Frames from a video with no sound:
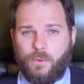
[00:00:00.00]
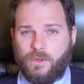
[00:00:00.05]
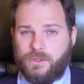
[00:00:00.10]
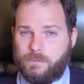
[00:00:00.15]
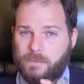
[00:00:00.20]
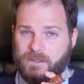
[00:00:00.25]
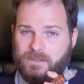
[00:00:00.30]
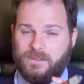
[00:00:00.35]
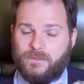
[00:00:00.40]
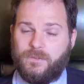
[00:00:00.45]

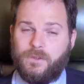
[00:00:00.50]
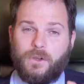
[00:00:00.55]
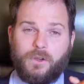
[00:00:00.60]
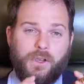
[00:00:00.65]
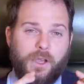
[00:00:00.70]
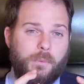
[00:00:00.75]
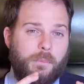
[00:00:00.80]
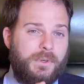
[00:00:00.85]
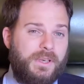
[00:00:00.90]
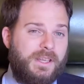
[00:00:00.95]
which means if you're
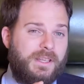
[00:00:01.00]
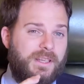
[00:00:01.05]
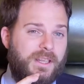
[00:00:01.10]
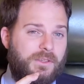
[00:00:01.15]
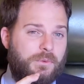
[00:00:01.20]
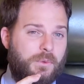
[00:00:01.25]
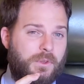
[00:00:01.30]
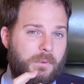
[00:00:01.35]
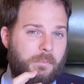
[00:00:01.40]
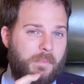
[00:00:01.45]
accompanying
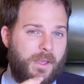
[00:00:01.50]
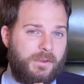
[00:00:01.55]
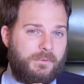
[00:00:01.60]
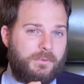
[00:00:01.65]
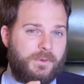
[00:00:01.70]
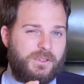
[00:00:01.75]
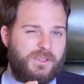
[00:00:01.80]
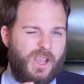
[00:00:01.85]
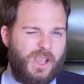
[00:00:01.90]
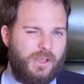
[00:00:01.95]
this with a
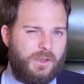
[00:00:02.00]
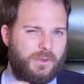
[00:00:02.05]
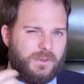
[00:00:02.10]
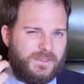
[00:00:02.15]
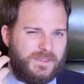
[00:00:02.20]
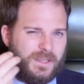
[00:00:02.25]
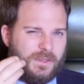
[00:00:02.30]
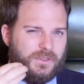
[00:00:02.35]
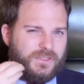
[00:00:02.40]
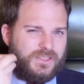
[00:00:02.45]
beverage, you
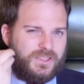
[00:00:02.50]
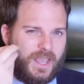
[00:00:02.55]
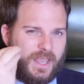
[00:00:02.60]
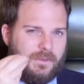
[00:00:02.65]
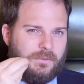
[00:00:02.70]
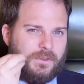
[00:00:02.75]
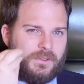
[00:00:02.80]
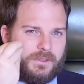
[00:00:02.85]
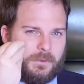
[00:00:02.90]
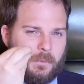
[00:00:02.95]
can still
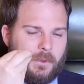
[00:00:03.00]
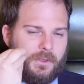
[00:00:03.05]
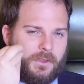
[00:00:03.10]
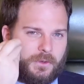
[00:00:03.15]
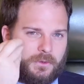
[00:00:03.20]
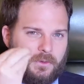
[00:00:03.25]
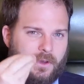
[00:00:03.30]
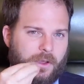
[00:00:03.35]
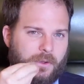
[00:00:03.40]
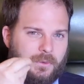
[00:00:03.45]
savor some of
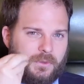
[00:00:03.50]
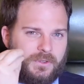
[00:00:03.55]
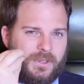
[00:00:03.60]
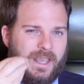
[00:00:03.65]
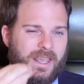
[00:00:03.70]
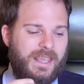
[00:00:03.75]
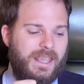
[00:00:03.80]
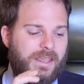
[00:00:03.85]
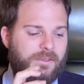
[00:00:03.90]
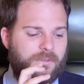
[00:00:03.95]
the
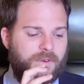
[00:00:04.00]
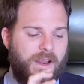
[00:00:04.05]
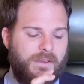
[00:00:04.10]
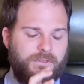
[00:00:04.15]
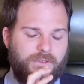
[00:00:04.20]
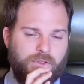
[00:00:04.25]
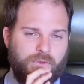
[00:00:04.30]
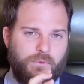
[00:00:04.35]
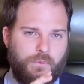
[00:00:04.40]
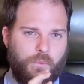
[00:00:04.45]
notes even
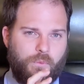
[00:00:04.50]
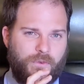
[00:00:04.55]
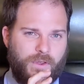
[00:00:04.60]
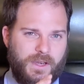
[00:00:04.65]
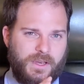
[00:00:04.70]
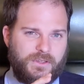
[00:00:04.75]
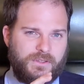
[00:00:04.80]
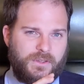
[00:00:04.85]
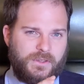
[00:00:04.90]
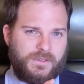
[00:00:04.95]
after you've
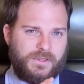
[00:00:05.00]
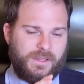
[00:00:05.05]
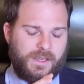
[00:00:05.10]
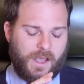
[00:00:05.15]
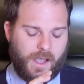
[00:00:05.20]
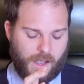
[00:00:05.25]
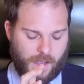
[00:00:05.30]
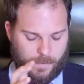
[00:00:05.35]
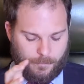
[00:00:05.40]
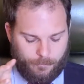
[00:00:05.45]
finished the
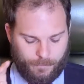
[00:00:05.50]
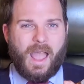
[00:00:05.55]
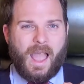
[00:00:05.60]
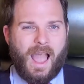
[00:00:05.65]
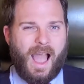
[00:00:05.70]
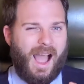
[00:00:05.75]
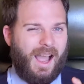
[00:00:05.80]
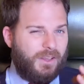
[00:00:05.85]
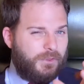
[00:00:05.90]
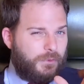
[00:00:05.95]
cigar.
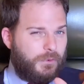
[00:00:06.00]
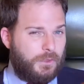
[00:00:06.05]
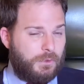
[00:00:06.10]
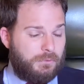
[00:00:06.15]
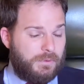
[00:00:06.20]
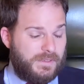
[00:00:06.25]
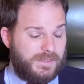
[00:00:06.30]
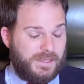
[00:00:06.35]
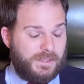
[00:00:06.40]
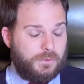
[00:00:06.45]
As for the
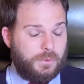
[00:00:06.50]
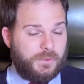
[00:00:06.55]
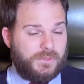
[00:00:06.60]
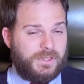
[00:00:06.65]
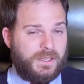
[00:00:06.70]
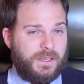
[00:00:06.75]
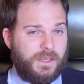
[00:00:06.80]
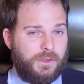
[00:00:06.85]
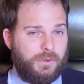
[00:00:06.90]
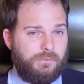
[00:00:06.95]
residual
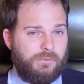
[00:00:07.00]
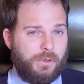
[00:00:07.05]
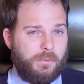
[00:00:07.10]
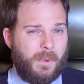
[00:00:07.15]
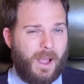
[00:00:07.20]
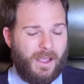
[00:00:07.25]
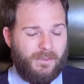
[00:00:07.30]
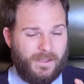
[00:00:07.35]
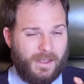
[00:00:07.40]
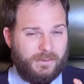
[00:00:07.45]
scent in the
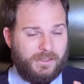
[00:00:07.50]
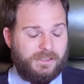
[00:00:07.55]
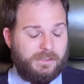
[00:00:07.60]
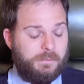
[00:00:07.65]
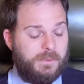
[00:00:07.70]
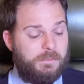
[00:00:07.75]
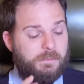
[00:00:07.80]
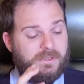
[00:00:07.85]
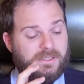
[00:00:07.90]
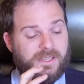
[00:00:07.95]
room, I found it
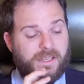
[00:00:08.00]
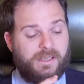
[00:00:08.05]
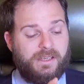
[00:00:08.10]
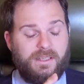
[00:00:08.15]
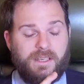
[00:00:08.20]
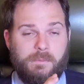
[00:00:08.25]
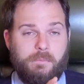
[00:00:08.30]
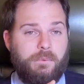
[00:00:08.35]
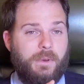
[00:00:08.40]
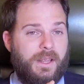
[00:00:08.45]
to be
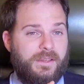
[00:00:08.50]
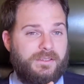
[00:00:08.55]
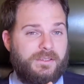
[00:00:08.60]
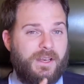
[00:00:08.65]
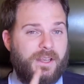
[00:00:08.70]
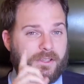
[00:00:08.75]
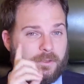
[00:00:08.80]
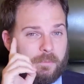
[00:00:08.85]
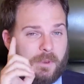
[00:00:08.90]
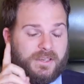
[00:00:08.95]
particularly
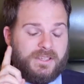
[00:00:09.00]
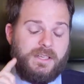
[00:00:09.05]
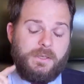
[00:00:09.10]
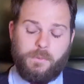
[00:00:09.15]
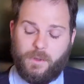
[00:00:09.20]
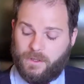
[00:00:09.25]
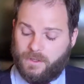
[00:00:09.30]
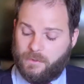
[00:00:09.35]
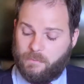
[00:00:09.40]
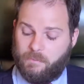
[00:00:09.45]
pleasant, especially
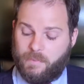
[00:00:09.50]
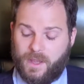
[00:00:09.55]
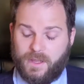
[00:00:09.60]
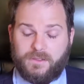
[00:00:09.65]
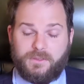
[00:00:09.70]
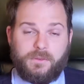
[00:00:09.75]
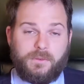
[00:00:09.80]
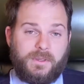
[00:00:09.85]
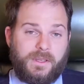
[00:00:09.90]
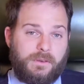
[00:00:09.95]
when
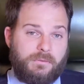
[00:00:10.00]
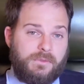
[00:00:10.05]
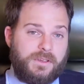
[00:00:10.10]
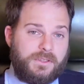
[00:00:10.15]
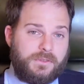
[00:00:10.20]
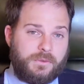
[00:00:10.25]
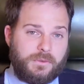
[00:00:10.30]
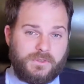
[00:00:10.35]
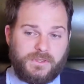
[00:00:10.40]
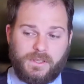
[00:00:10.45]
compared to the
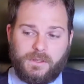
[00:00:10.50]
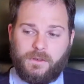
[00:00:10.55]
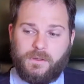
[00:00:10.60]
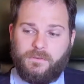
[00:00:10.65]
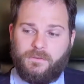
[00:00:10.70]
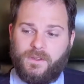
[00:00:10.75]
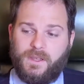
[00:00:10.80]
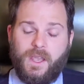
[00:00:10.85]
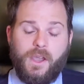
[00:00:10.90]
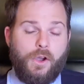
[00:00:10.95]
original
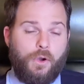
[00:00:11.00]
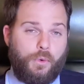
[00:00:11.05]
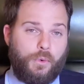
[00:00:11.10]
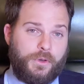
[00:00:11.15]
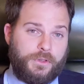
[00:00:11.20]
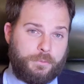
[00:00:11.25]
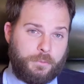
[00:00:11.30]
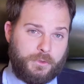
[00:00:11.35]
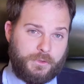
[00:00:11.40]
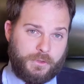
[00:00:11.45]
Serie V
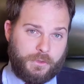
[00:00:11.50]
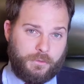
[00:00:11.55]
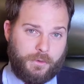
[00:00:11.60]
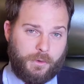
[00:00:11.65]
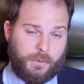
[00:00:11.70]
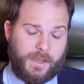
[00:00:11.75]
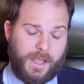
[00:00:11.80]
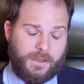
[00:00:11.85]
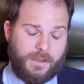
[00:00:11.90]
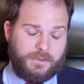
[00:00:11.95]
or its
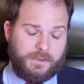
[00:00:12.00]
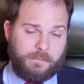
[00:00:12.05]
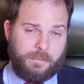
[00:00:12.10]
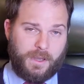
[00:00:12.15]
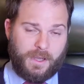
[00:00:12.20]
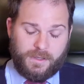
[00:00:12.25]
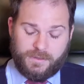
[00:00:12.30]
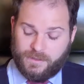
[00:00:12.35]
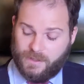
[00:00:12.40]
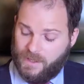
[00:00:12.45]
Maduro
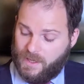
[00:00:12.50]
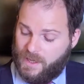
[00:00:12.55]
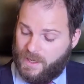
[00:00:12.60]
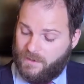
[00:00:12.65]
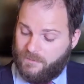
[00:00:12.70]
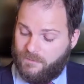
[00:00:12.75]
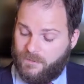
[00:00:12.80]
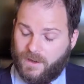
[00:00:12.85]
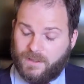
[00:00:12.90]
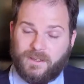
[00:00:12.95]
counterpart.
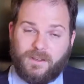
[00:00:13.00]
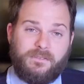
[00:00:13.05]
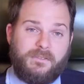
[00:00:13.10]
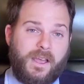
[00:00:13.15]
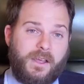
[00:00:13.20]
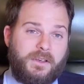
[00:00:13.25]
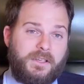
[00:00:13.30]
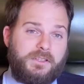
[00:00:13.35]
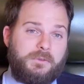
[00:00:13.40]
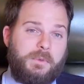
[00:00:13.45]
In fact, I
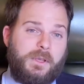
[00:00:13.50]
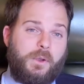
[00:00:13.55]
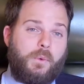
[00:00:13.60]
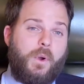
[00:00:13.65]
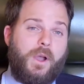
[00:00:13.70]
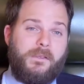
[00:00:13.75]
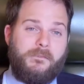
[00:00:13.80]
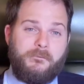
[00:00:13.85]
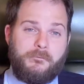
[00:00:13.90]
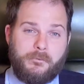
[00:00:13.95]
found it to be
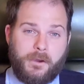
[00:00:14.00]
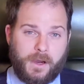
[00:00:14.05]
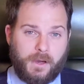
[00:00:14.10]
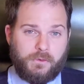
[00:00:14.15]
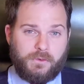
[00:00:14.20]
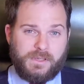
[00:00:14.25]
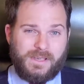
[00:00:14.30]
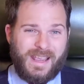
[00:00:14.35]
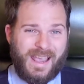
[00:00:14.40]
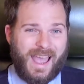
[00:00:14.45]
quite
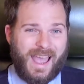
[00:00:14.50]
fragrant